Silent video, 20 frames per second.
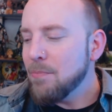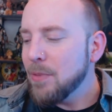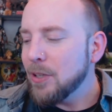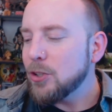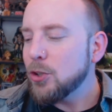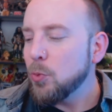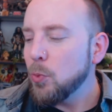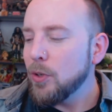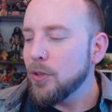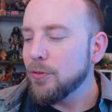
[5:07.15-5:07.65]

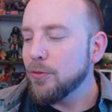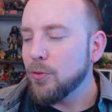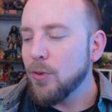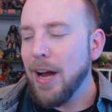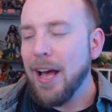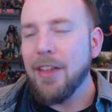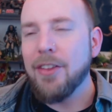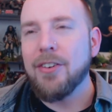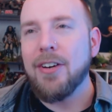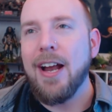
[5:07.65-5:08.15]
much would have
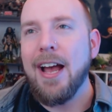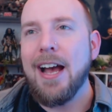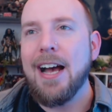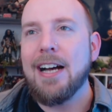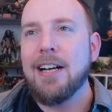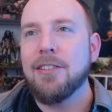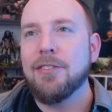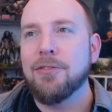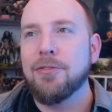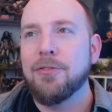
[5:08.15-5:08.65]
rather
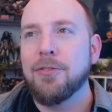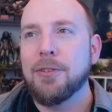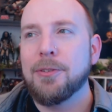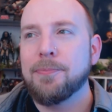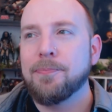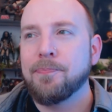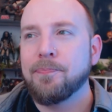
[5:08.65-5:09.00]
have